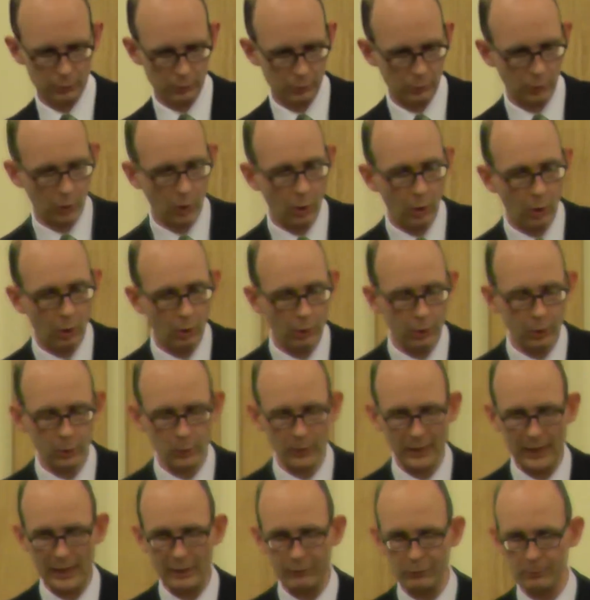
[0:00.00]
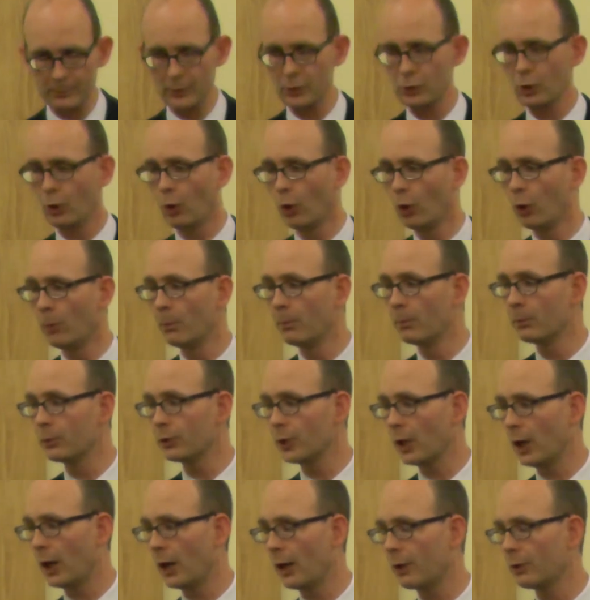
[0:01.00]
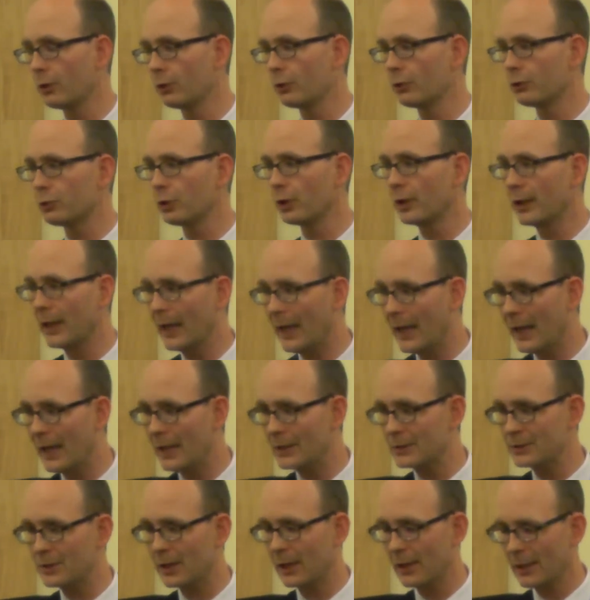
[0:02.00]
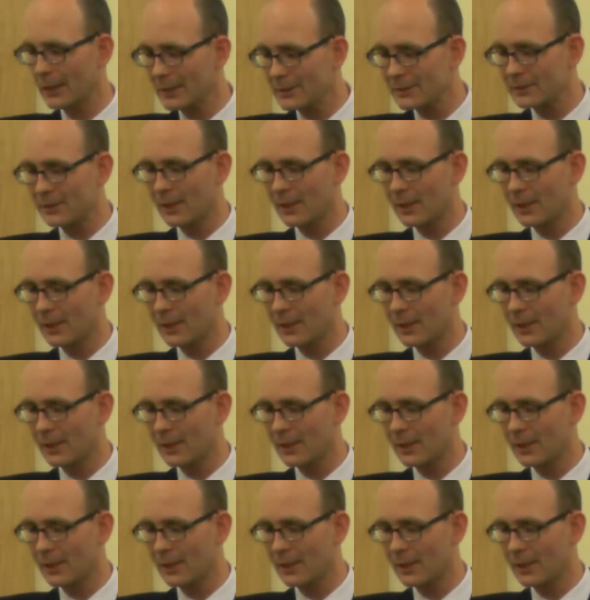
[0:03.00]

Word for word: all the way from his hometown to Gaza,